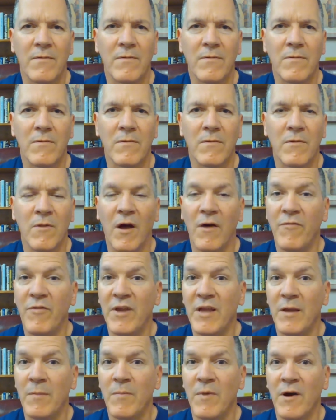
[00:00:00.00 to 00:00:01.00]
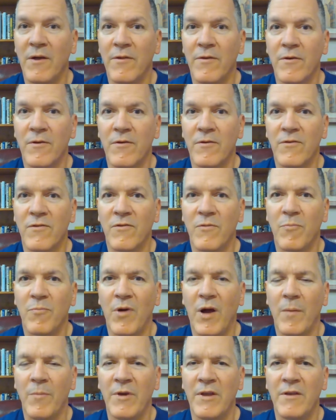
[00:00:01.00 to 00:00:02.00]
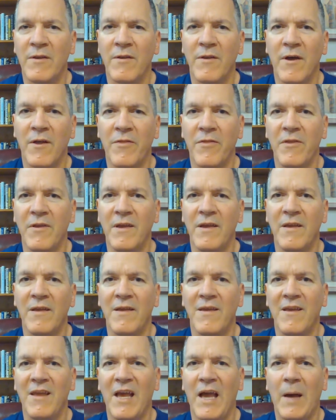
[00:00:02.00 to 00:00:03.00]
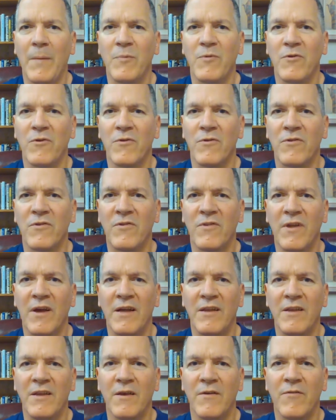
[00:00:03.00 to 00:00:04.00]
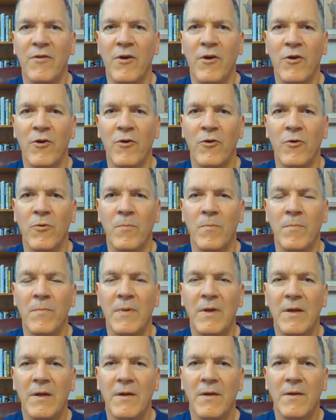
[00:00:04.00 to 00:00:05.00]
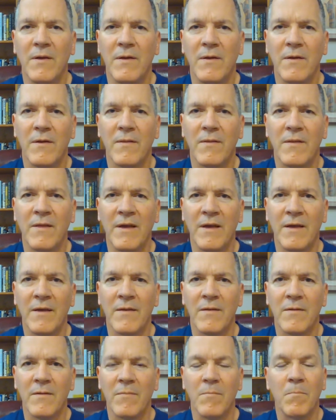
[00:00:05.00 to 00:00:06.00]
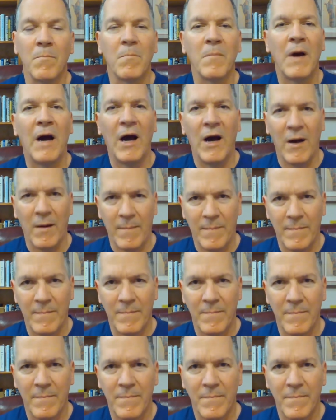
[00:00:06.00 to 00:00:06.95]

loving mothers, probably nothing captures the idea of home than mom.